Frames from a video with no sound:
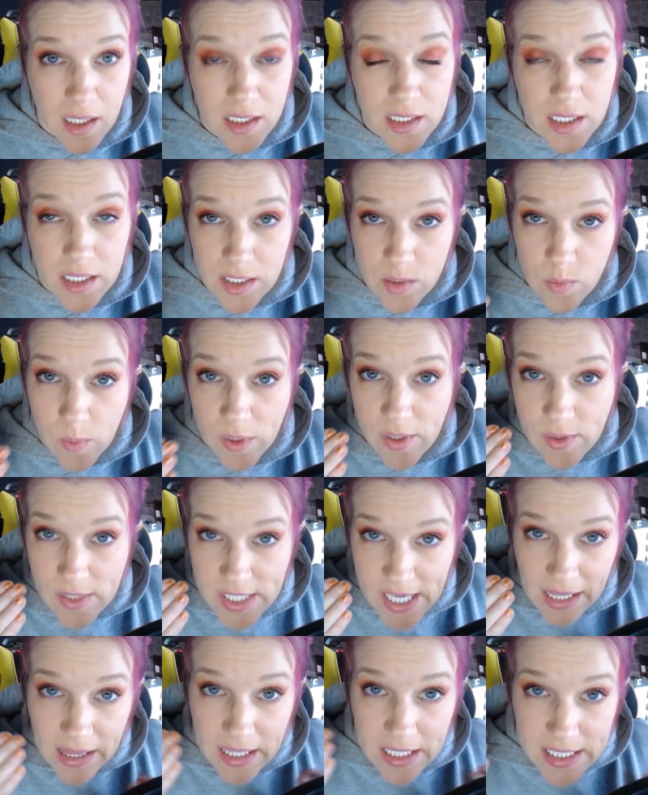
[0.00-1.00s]
Because when you
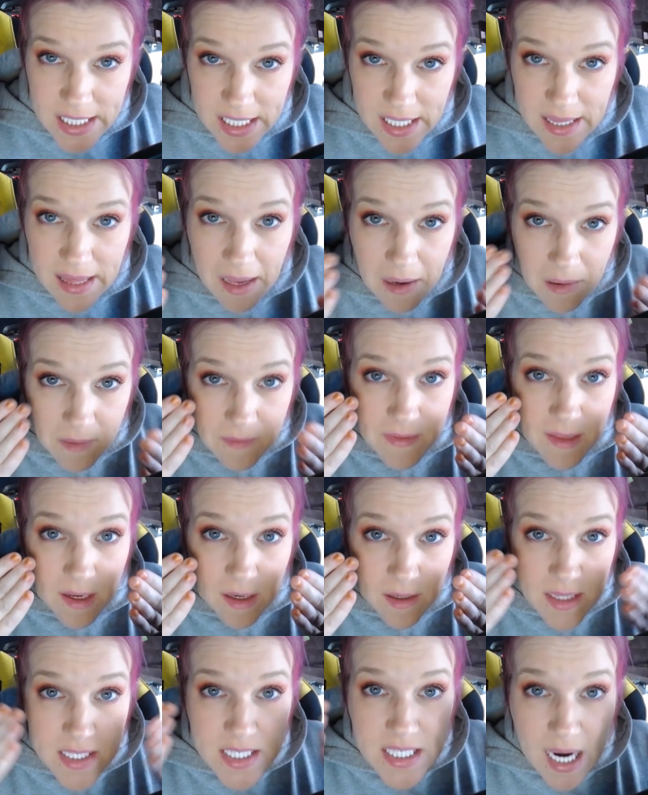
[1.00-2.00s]
take the teeth out of
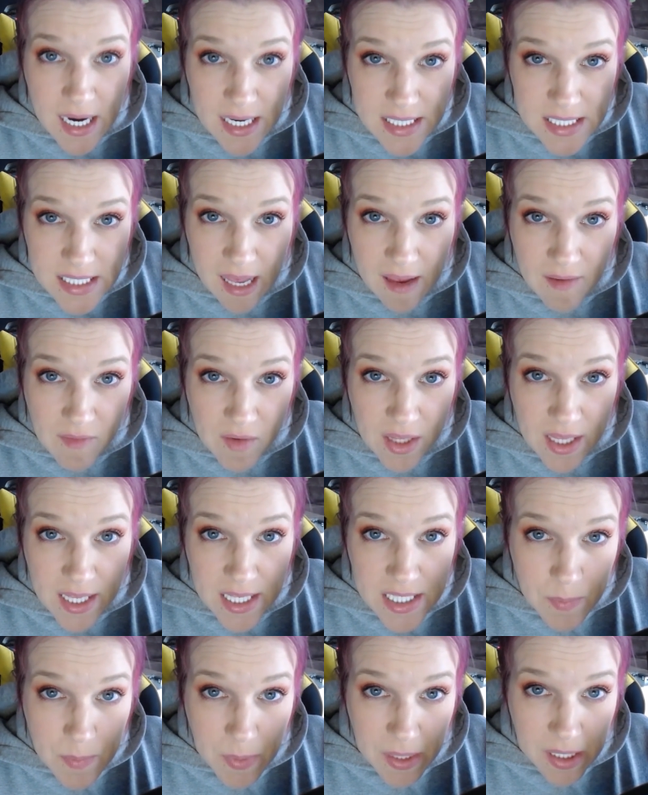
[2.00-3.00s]
there, the sinus cavity
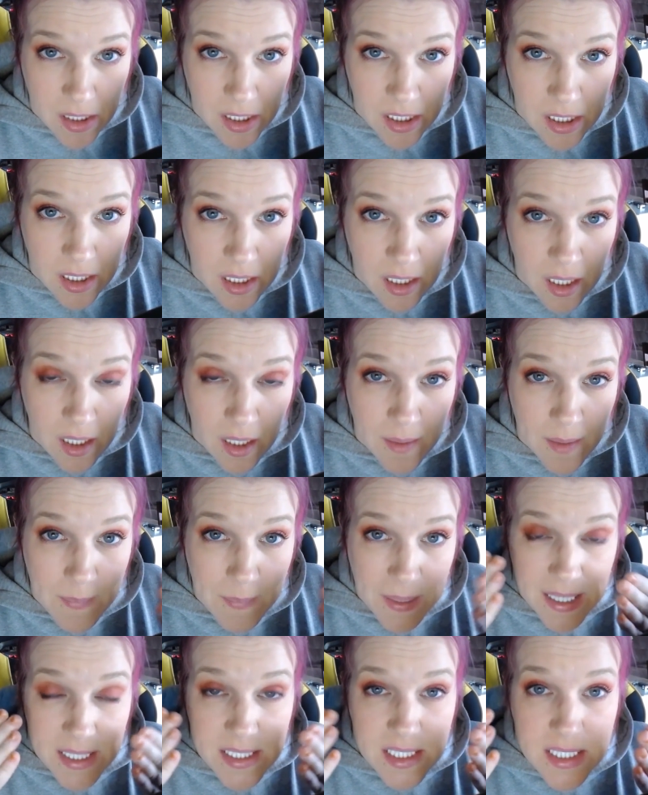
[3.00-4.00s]
gets bigger
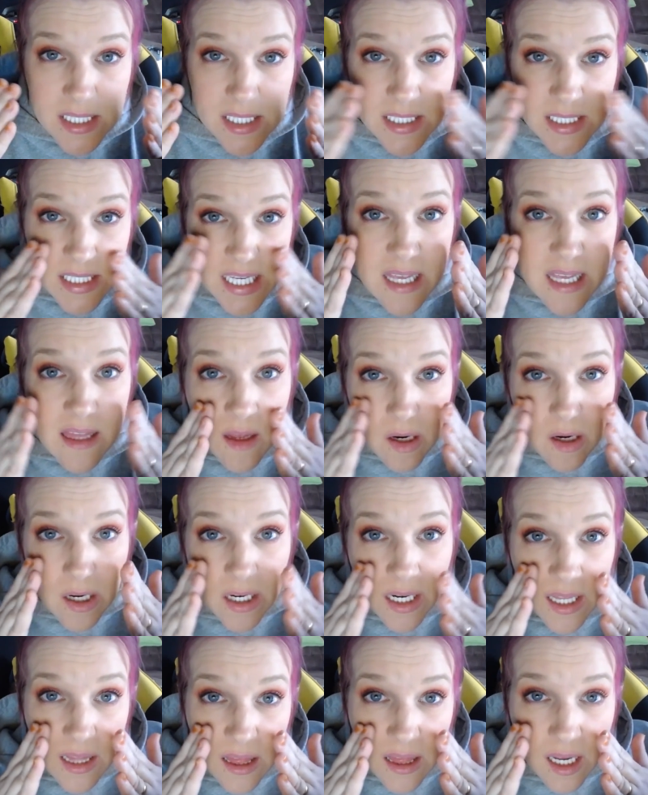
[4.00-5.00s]
because the teeth
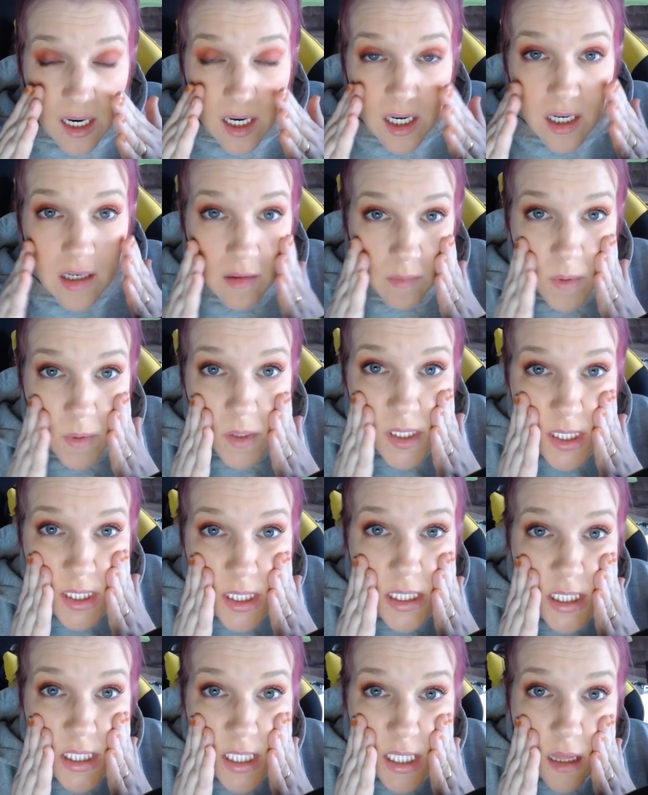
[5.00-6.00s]
aren't in there, the roots of
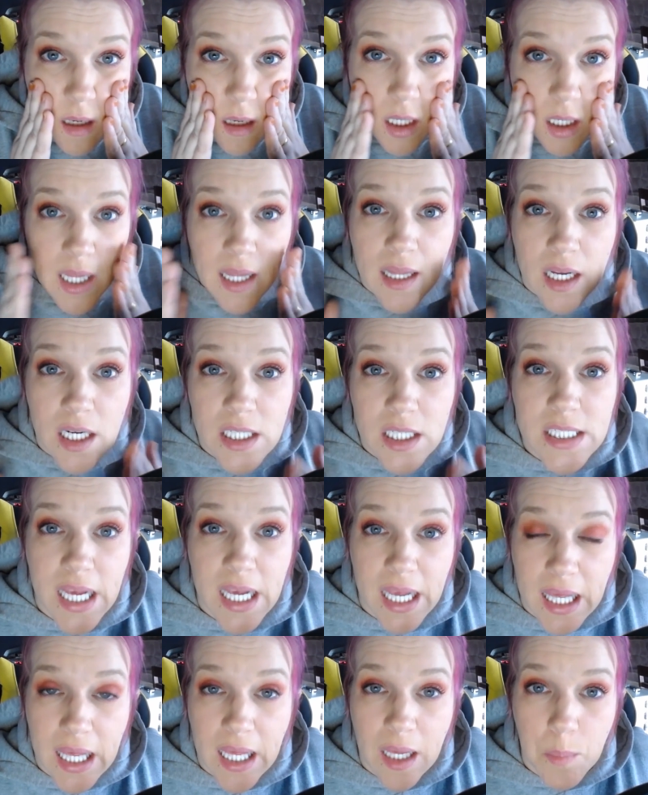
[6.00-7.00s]
the teeth aren't in there
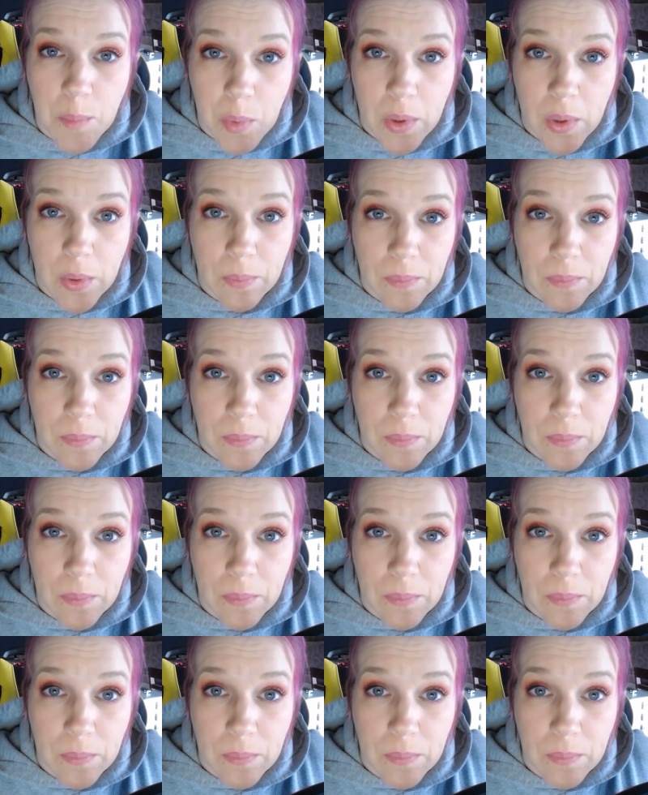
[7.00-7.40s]
taking up room.